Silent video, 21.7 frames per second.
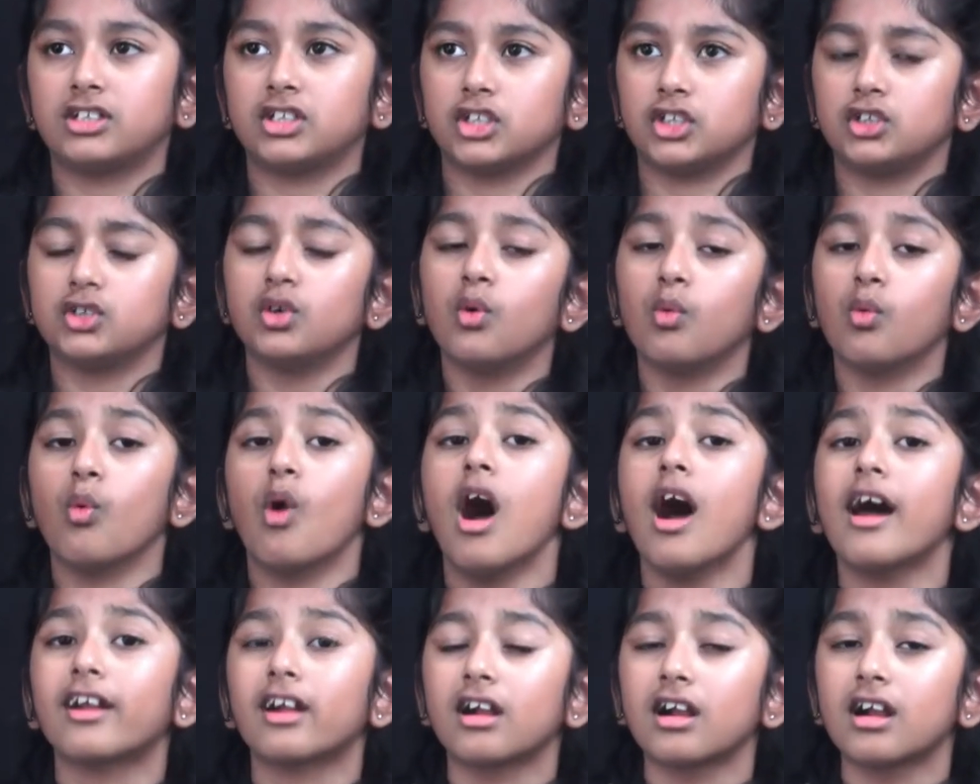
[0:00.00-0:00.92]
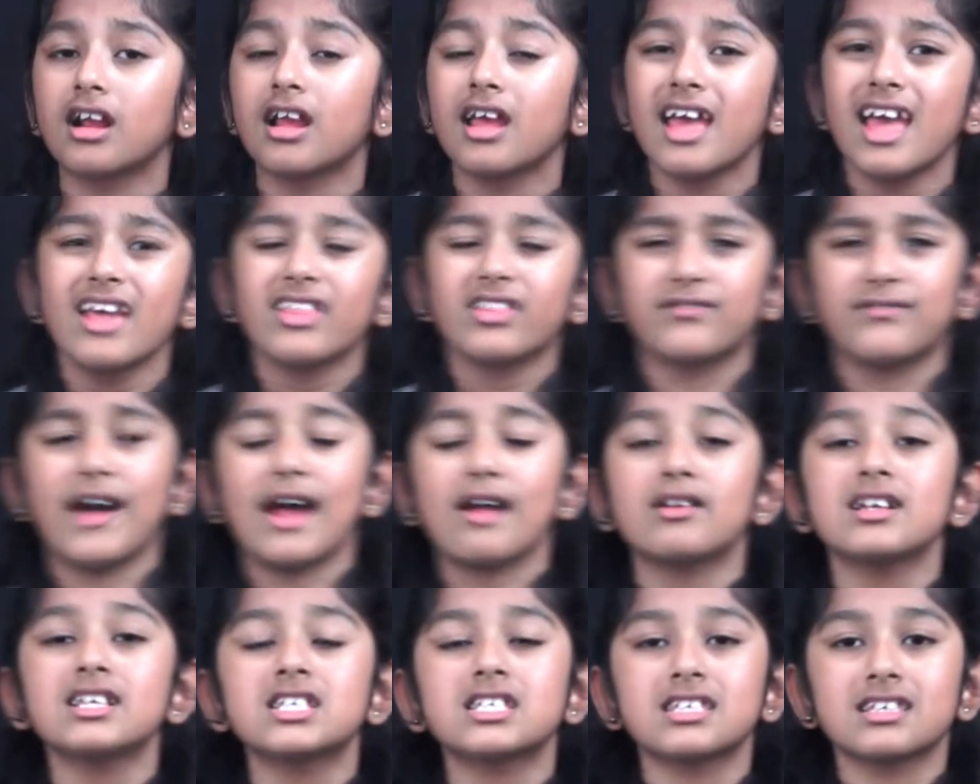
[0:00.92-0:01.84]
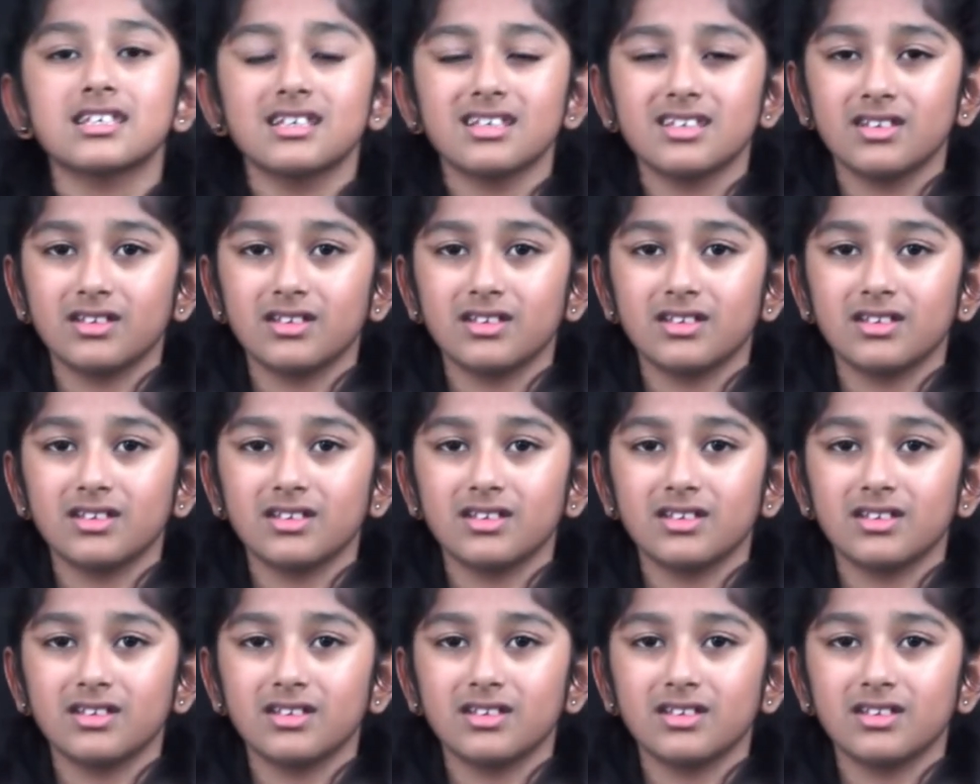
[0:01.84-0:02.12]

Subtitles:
just water, the virus